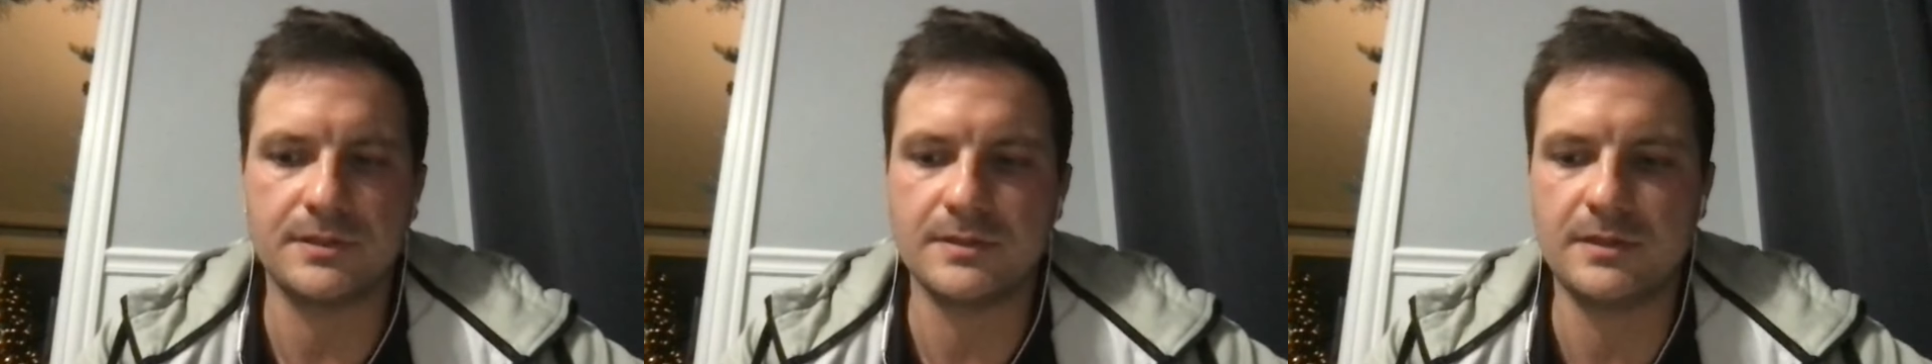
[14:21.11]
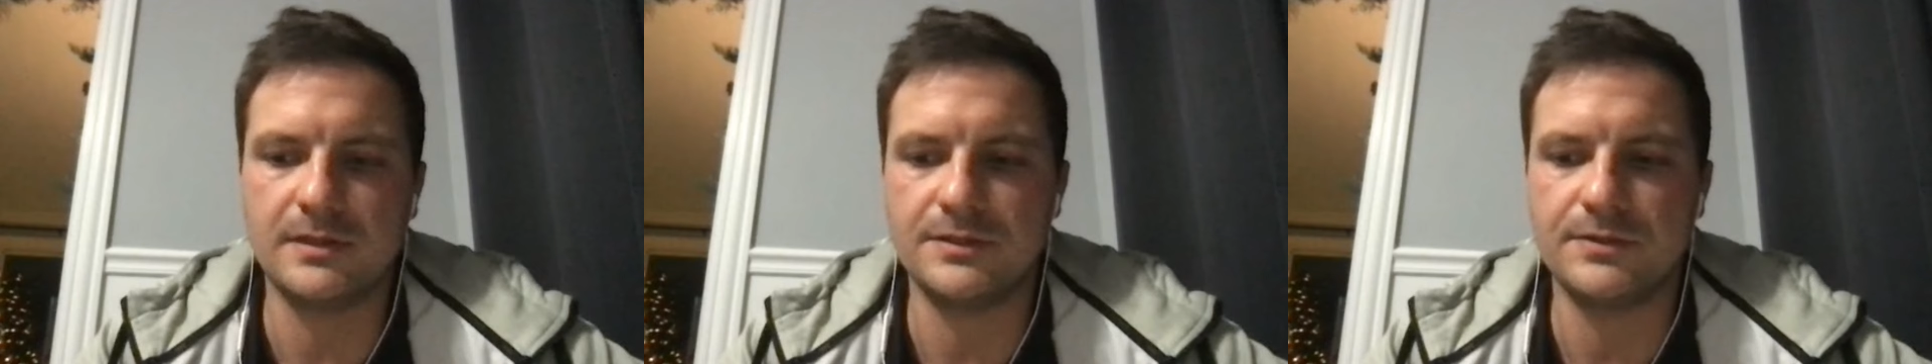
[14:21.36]
As
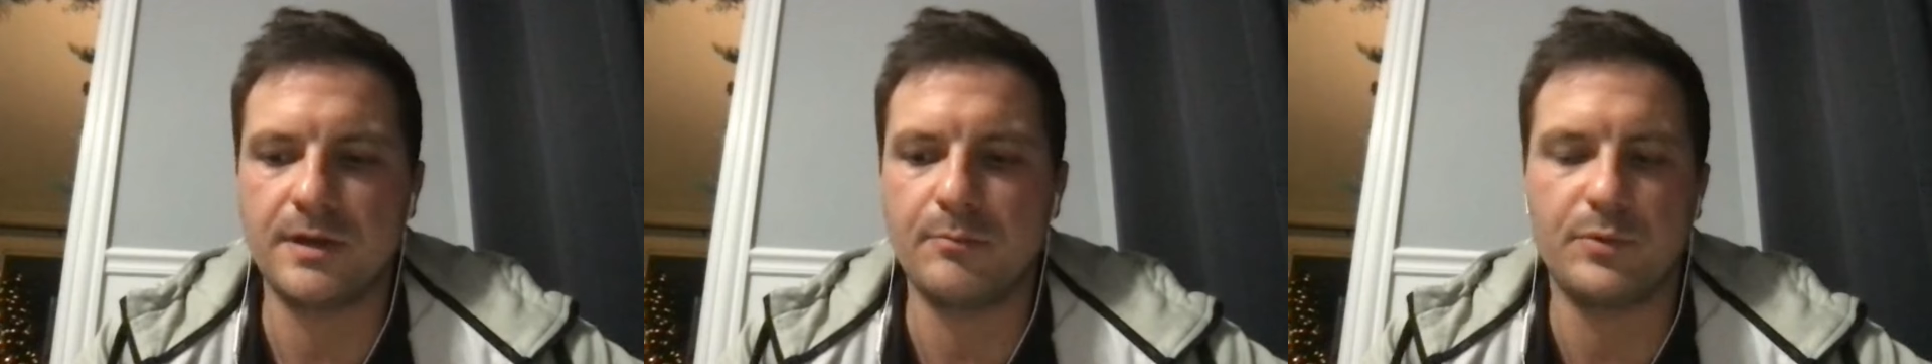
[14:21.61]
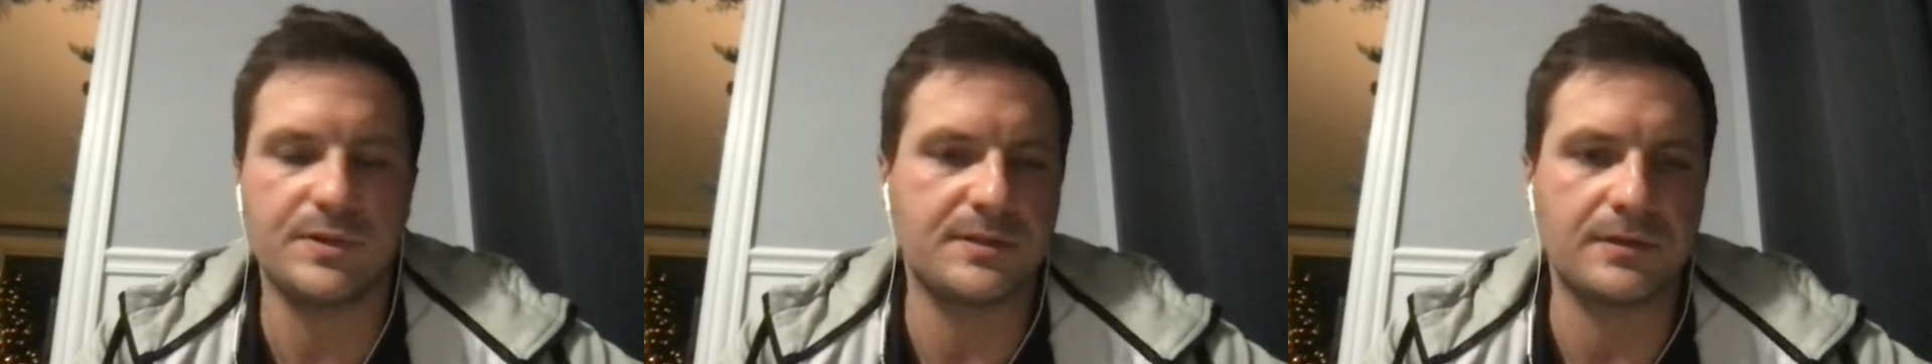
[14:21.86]
long as you got
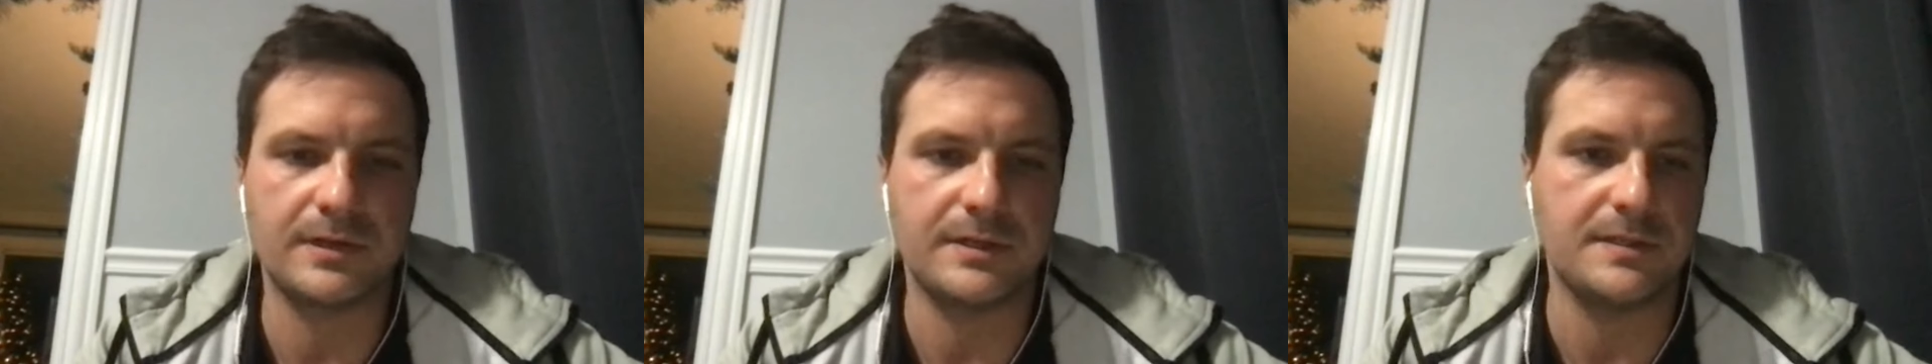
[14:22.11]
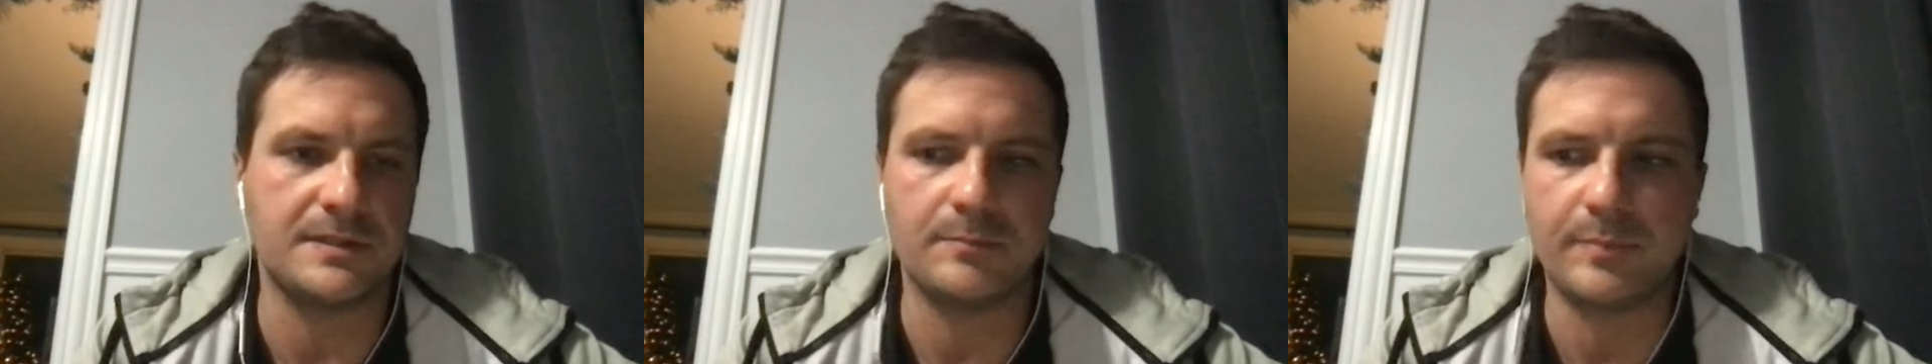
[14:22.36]
Brisker and a
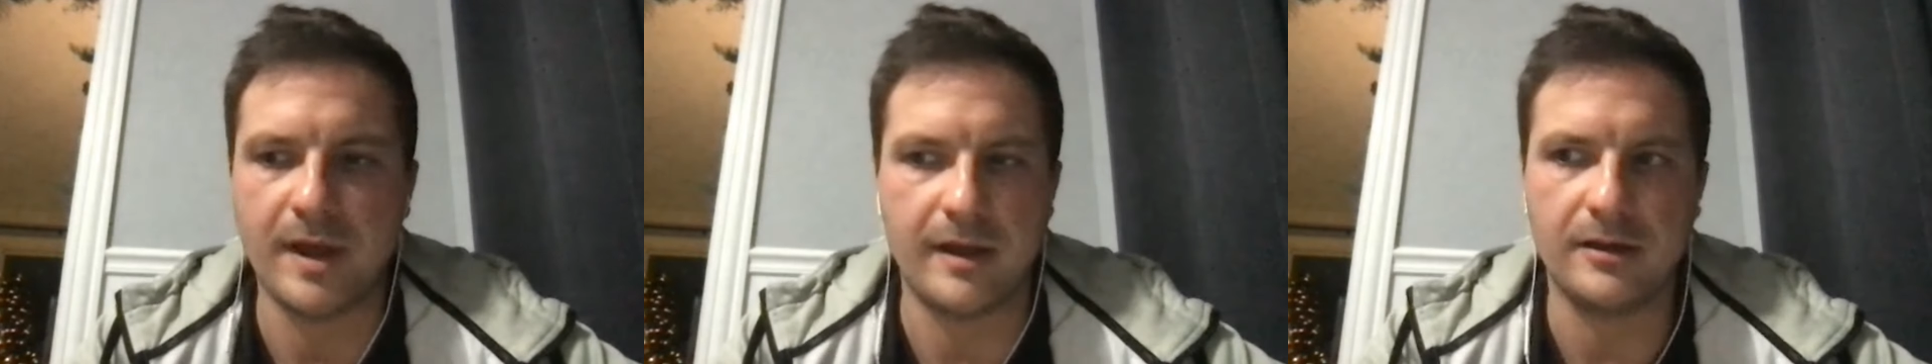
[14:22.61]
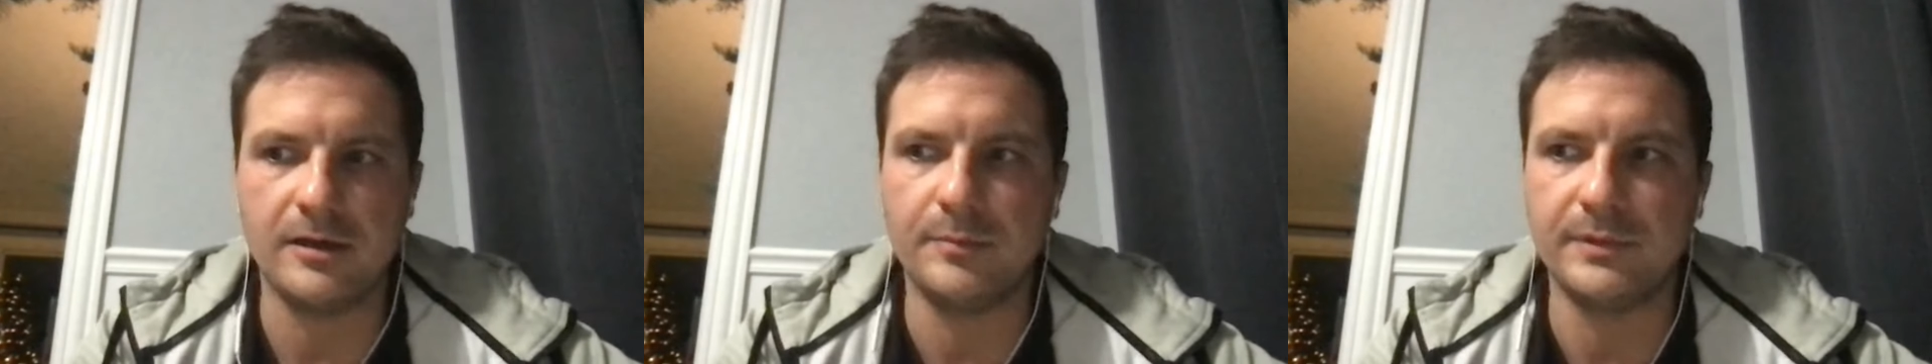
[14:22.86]
decent backup,